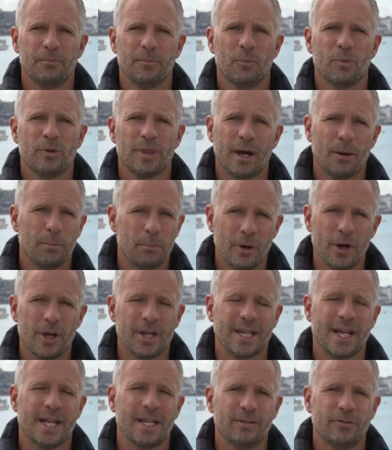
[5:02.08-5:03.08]
without
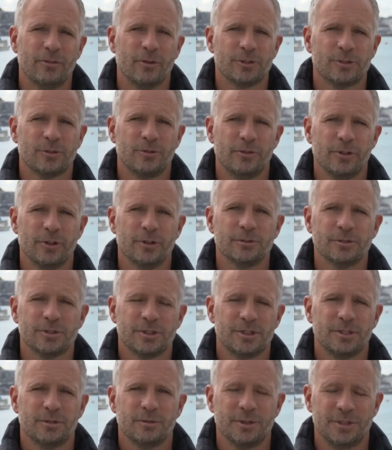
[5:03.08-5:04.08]
burning any fossil
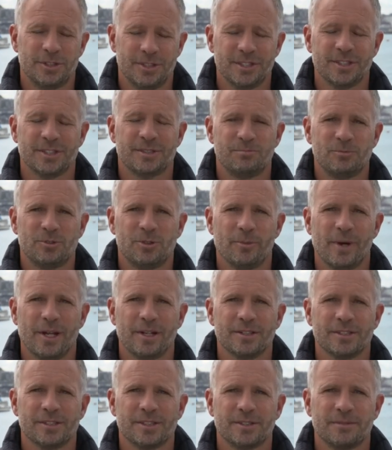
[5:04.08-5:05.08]
fuels, which is
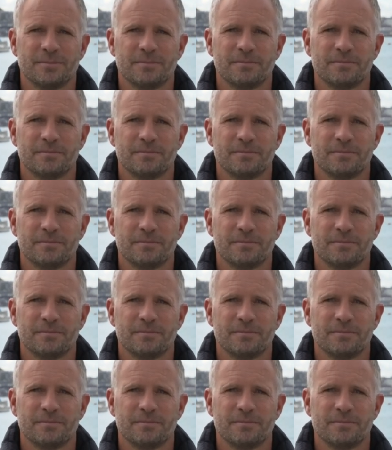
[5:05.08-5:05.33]
tremendous.